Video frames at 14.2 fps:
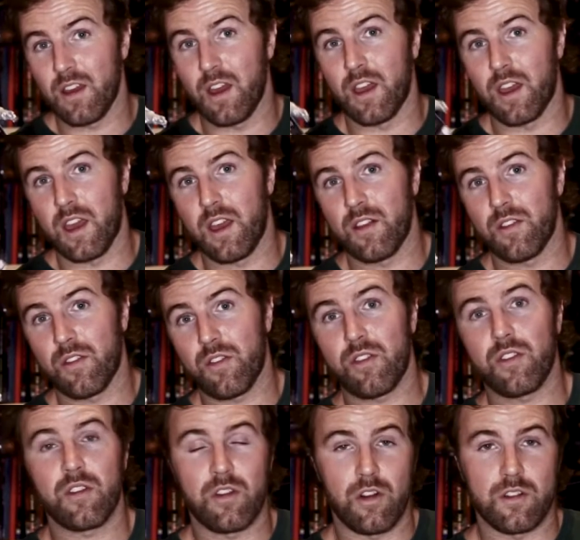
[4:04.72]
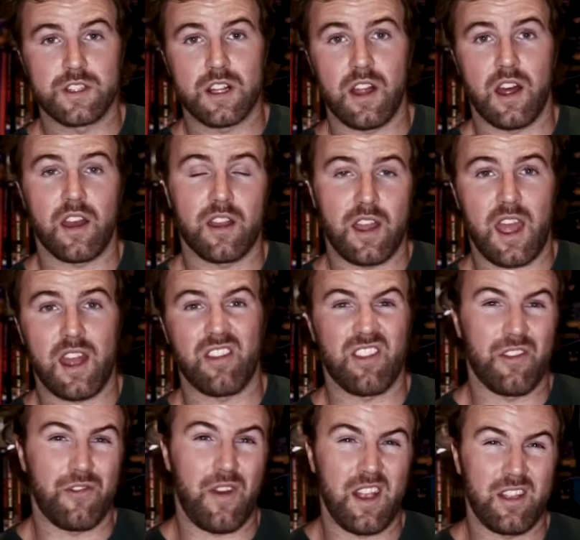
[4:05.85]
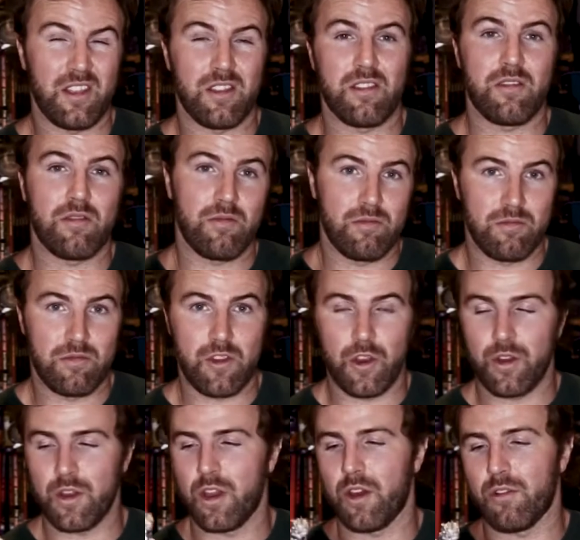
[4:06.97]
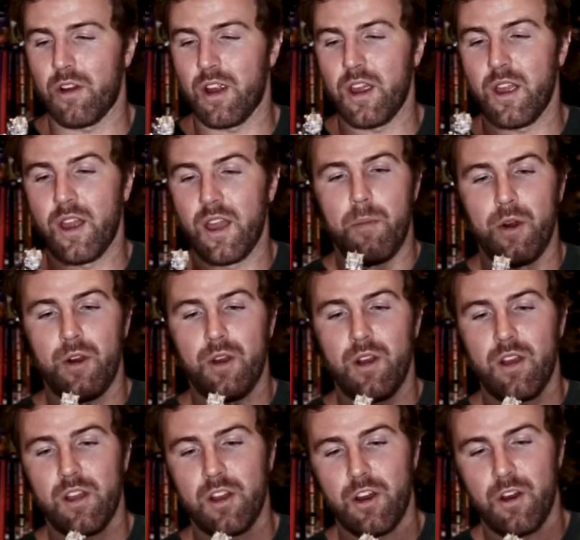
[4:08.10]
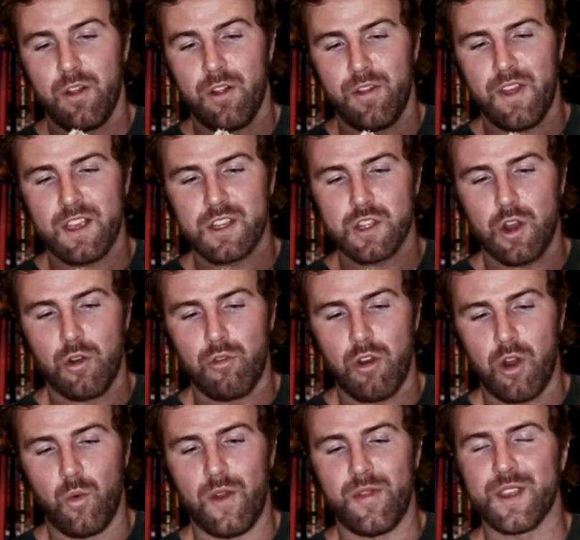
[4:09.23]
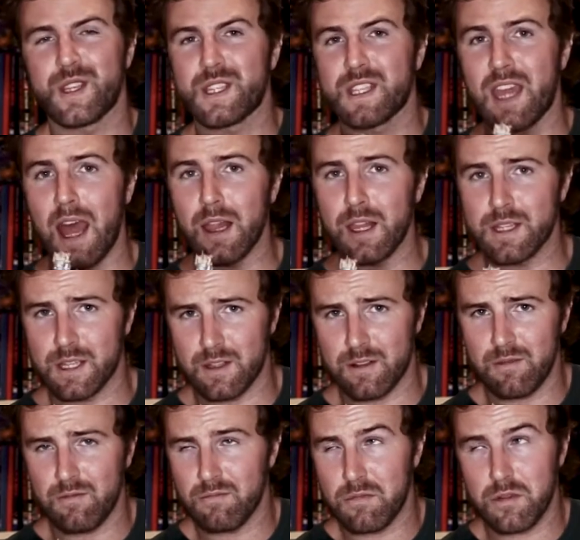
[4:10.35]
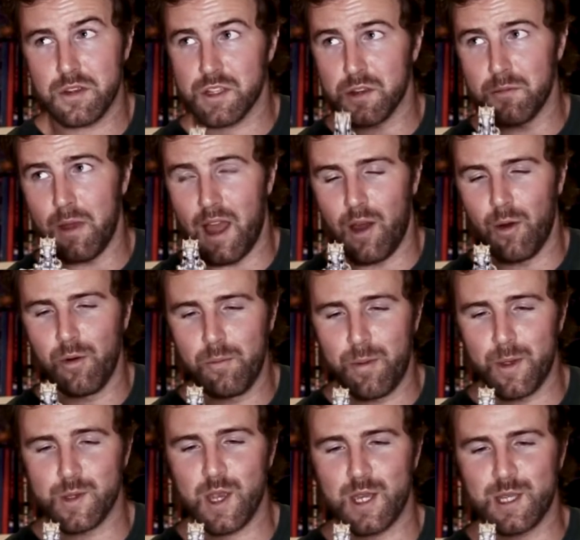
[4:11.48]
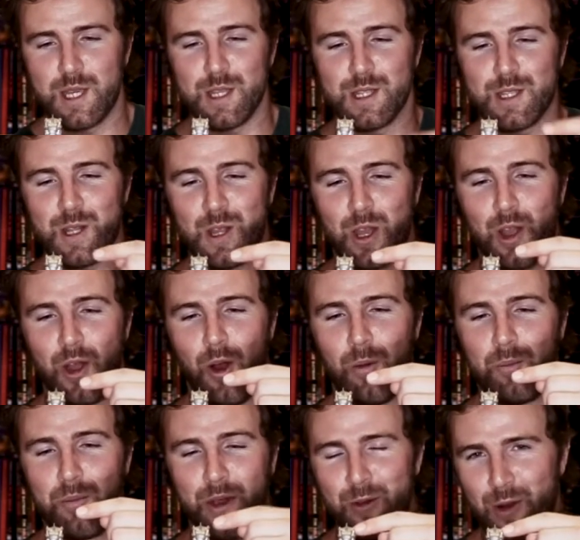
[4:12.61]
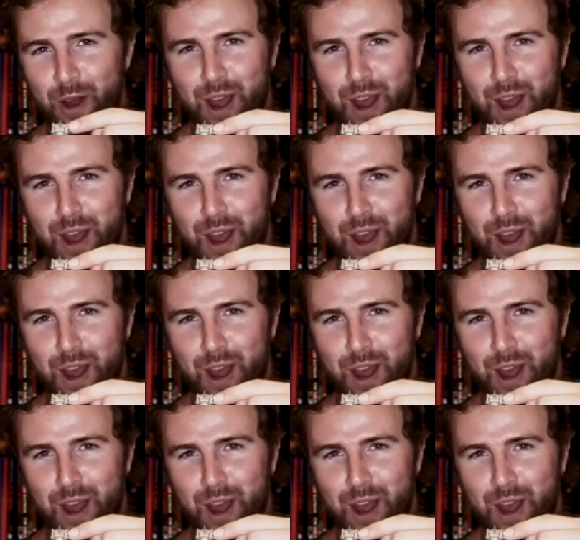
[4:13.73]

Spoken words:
against Godzilla. Again, defend Tokyo, right? But, you know, things go wrong when the skeleton somehow possesses the computer,